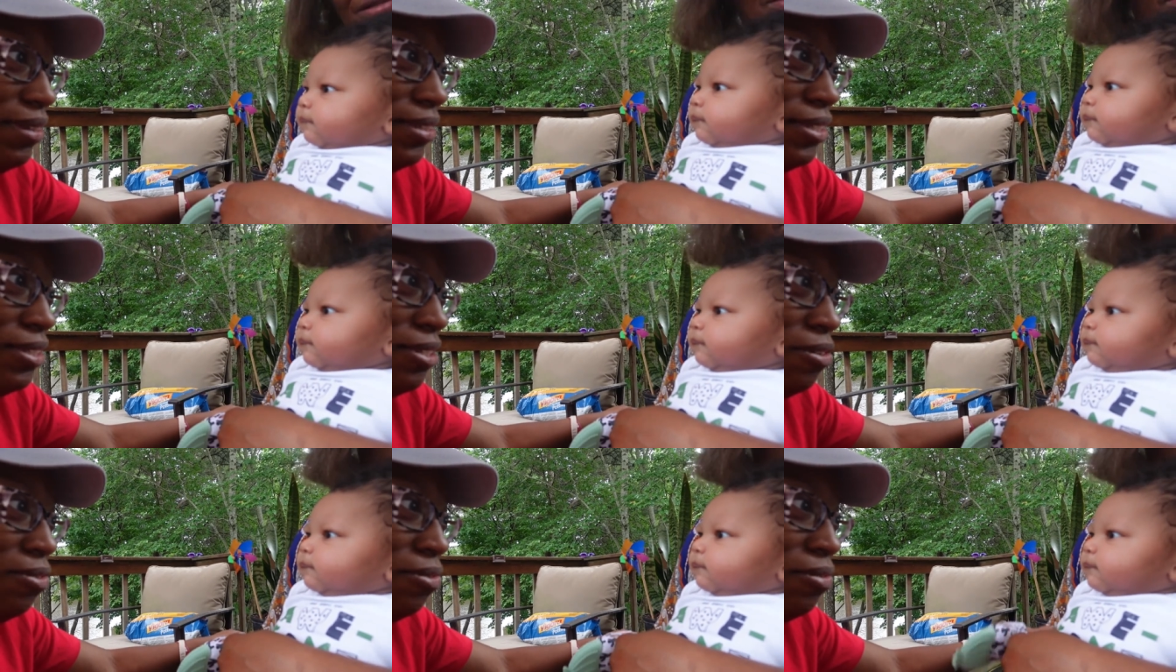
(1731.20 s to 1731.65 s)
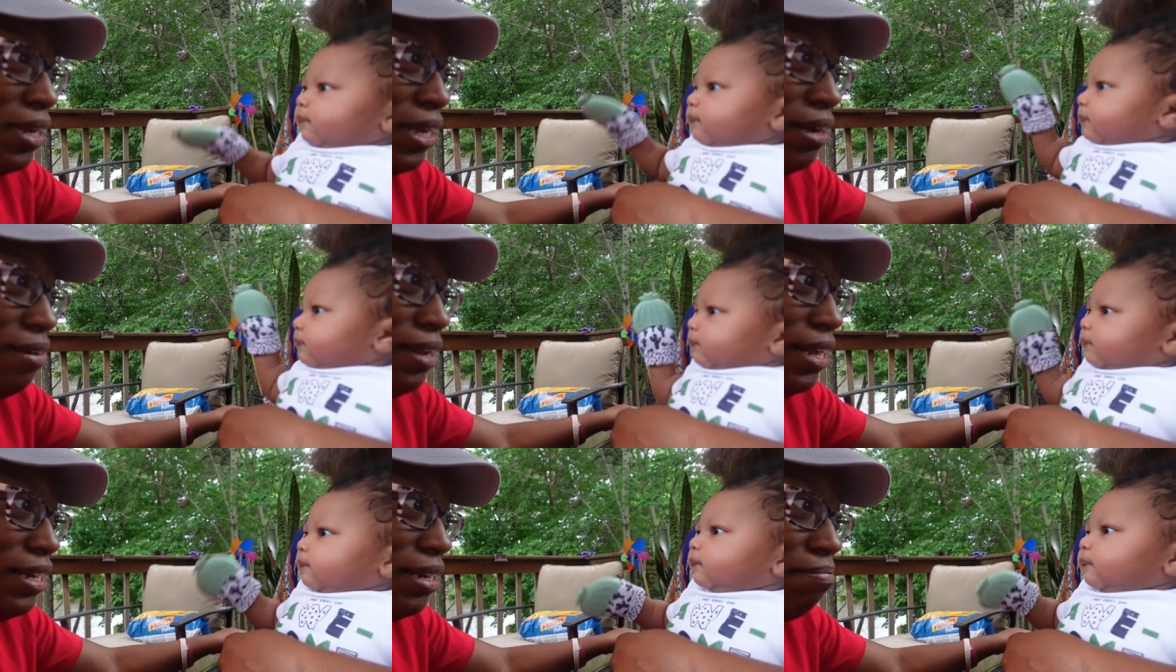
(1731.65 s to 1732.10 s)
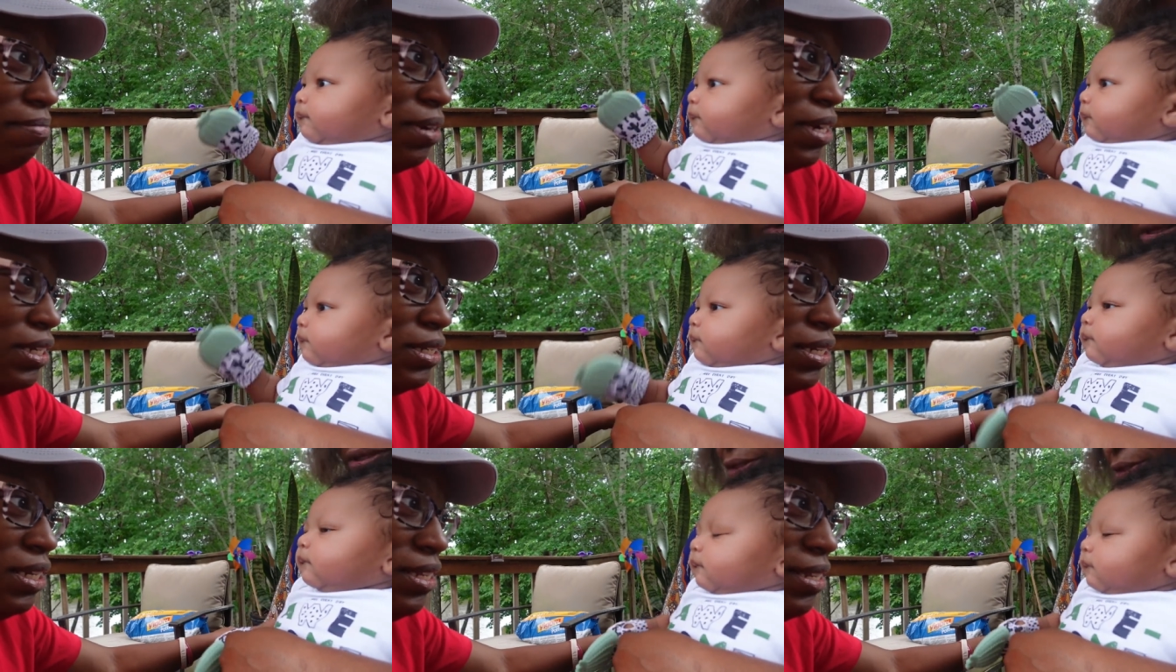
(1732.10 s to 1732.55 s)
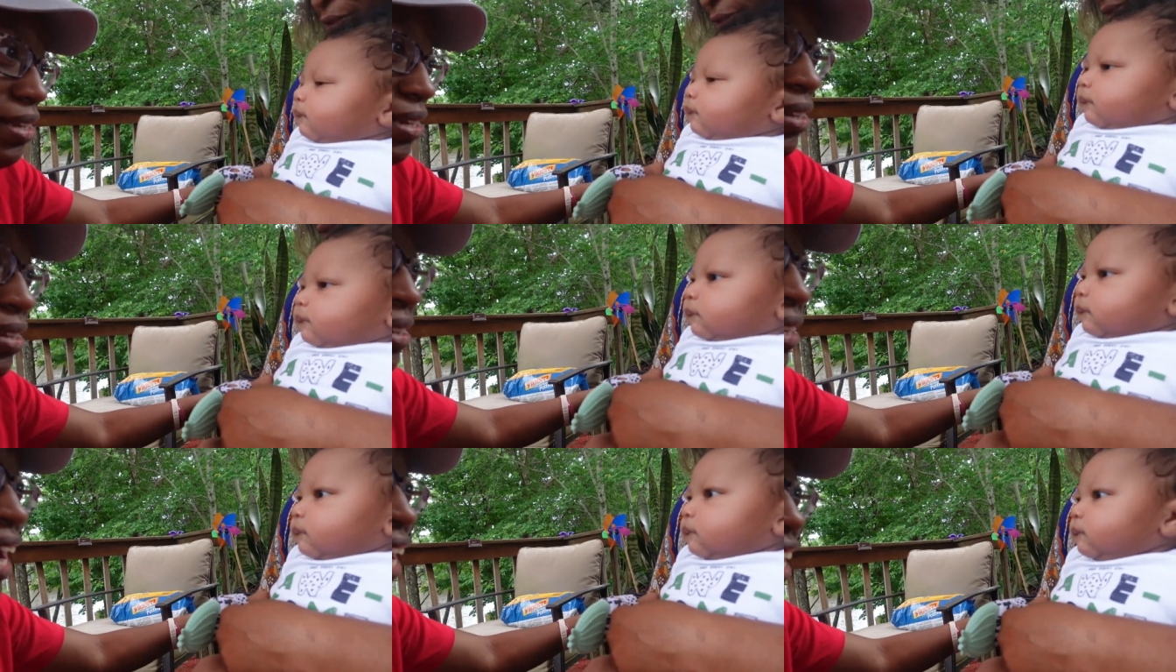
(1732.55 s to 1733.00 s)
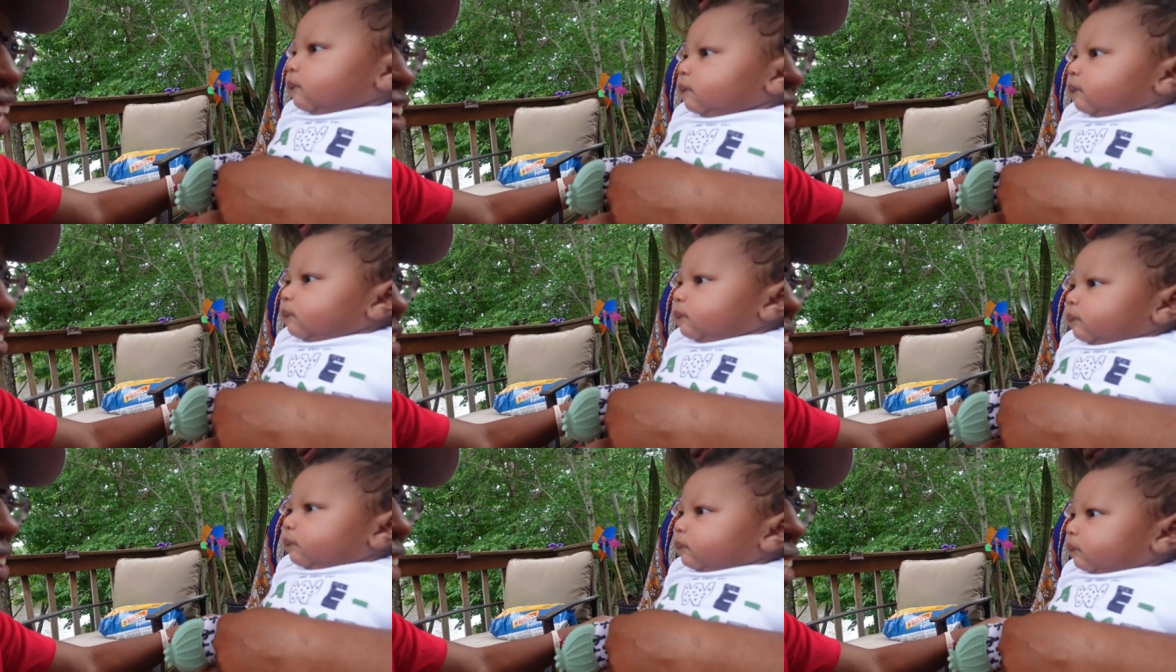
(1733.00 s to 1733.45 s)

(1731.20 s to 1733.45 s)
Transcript: Dude, I don't like the bugs either. I know.